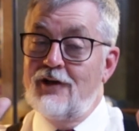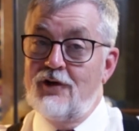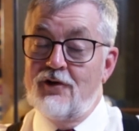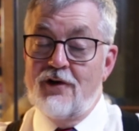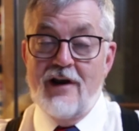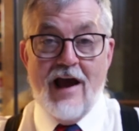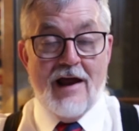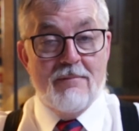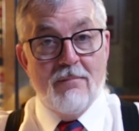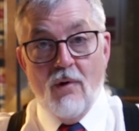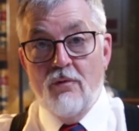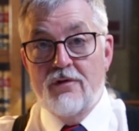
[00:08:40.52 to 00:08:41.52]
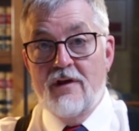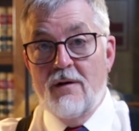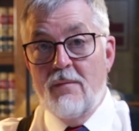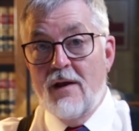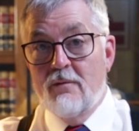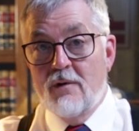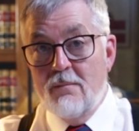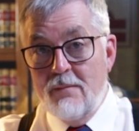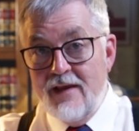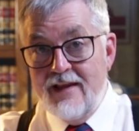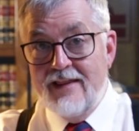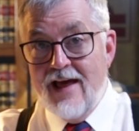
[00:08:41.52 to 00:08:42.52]
you're not both going to be able to
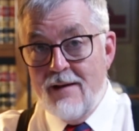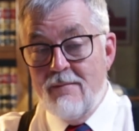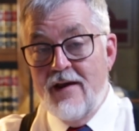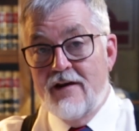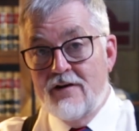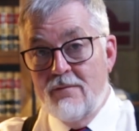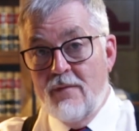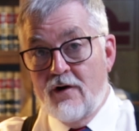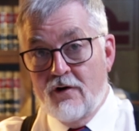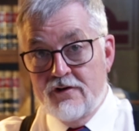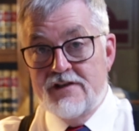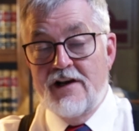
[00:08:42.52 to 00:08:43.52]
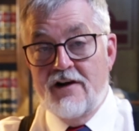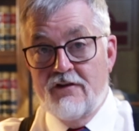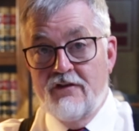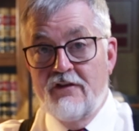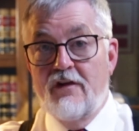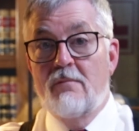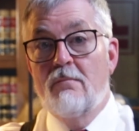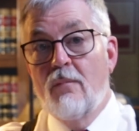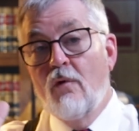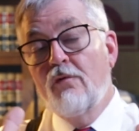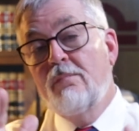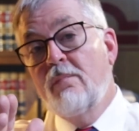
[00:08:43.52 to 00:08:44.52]
meet that marital standard of living.
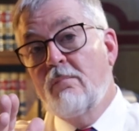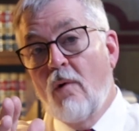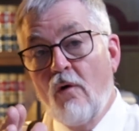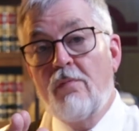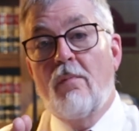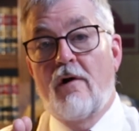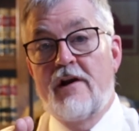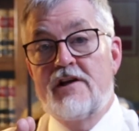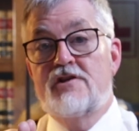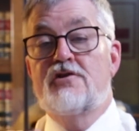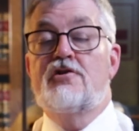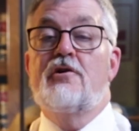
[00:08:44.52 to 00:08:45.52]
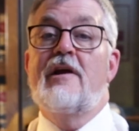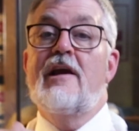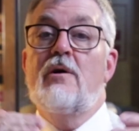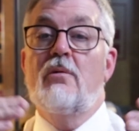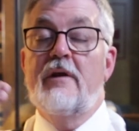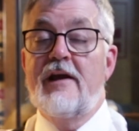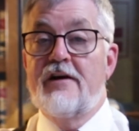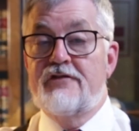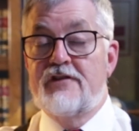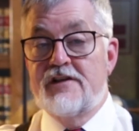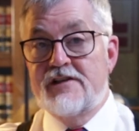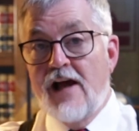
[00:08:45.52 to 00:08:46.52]
Both parties should equally have
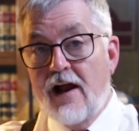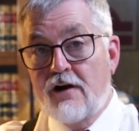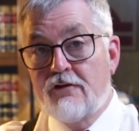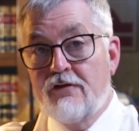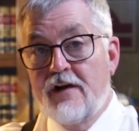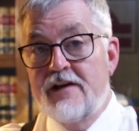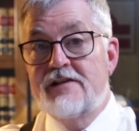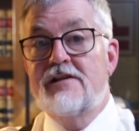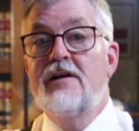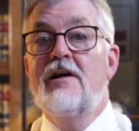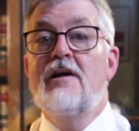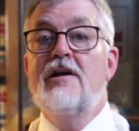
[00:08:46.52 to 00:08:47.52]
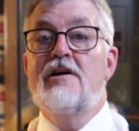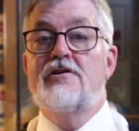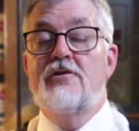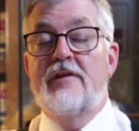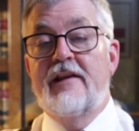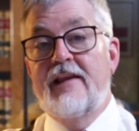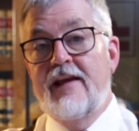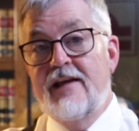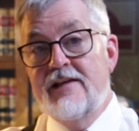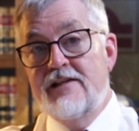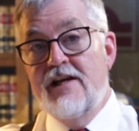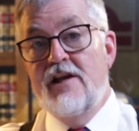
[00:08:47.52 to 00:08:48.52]
to sacrifice so that they
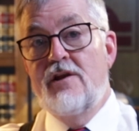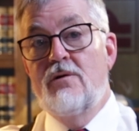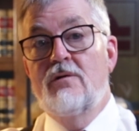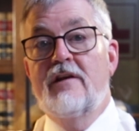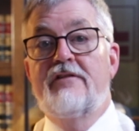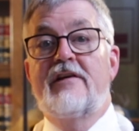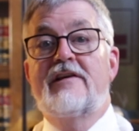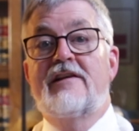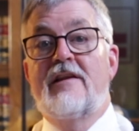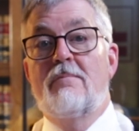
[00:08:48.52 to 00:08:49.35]
continue living to